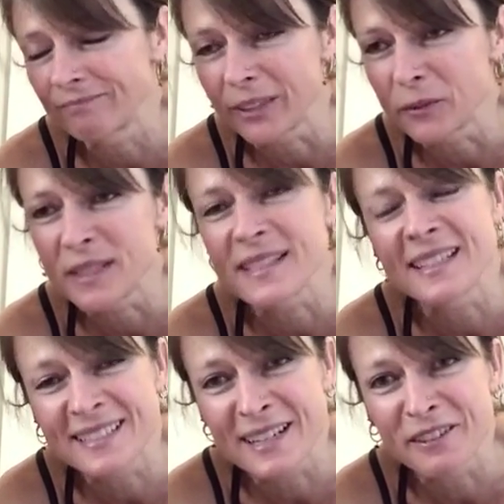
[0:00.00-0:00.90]
want to say
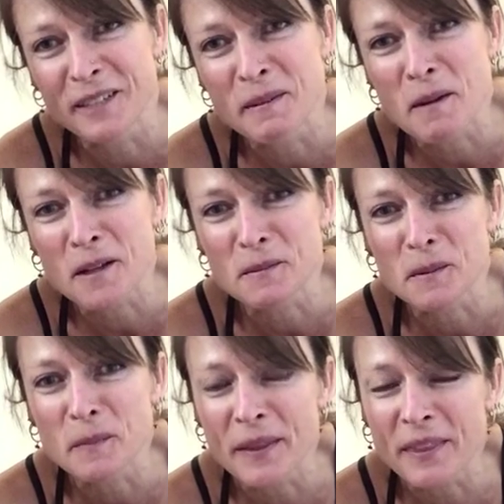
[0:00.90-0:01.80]
it's never going to be
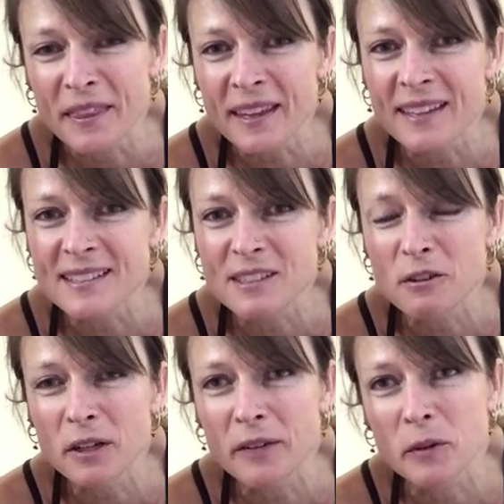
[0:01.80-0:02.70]
possible, but the thing is, you
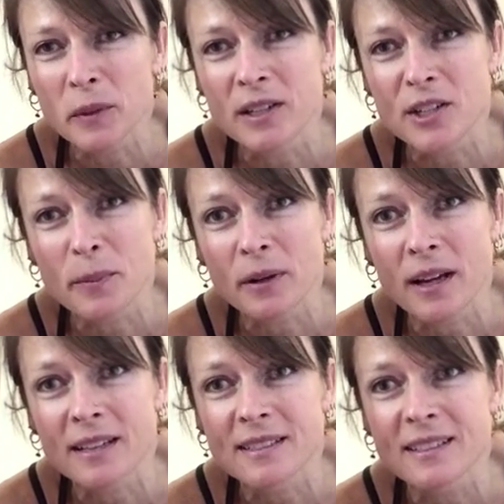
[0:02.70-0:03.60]
don't ever want to
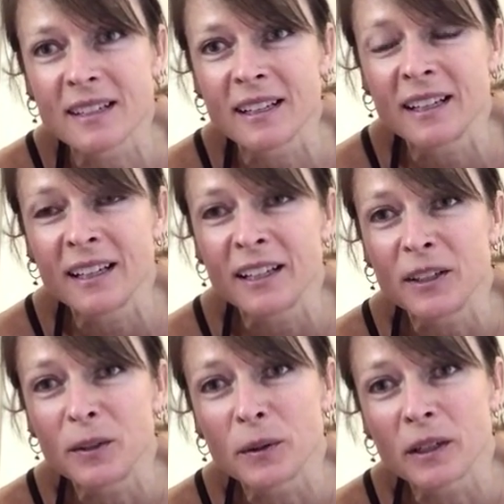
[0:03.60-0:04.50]
jeopardize
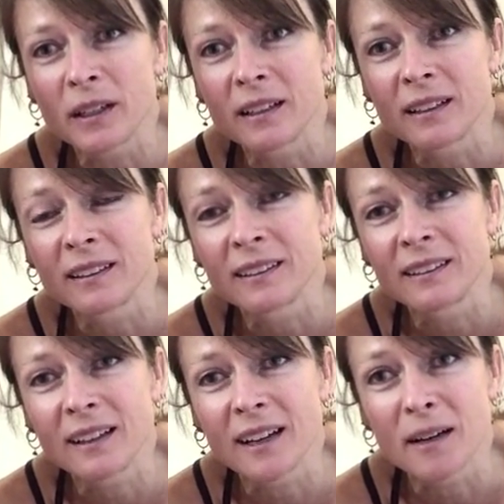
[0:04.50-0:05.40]
your
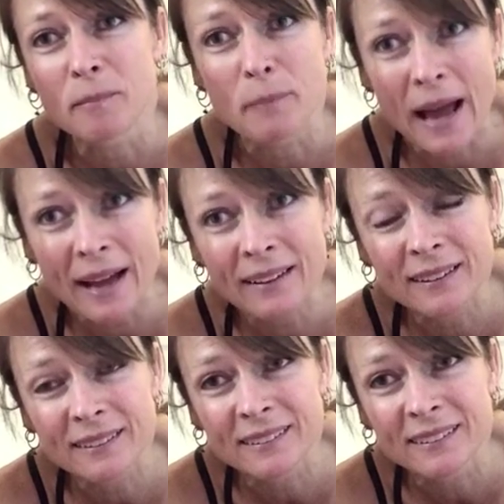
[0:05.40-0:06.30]

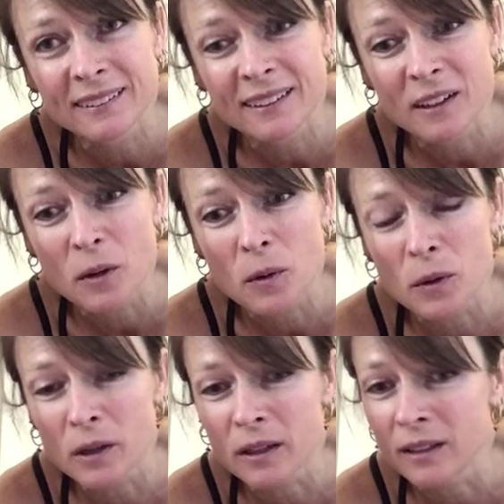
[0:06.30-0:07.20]
back
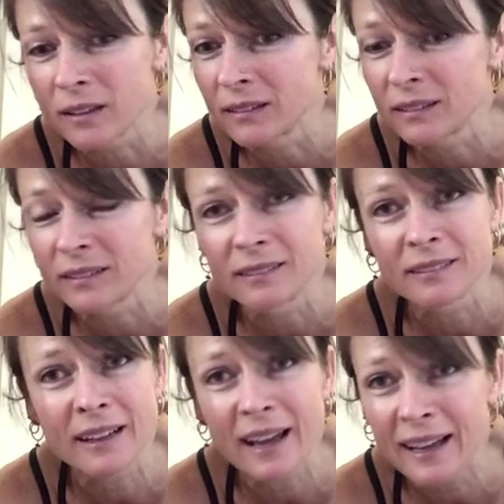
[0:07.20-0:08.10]
or
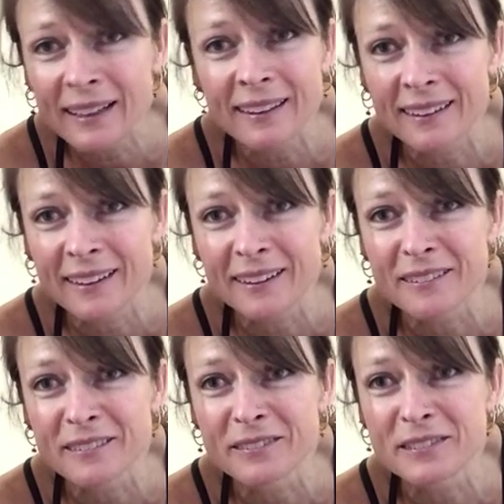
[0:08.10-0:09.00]

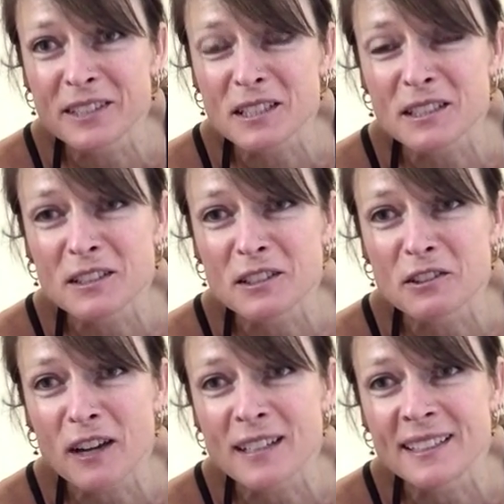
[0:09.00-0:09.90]
anything just to
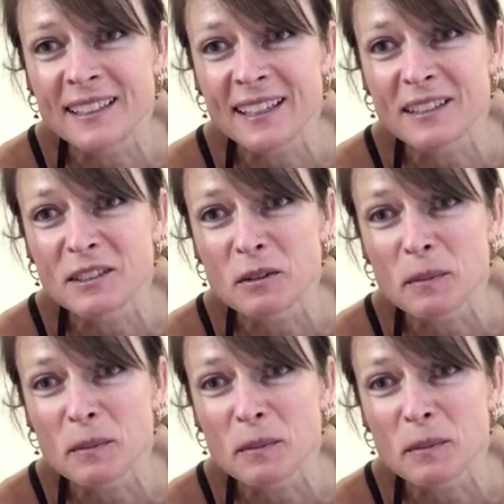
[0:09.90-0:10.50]
try to get into a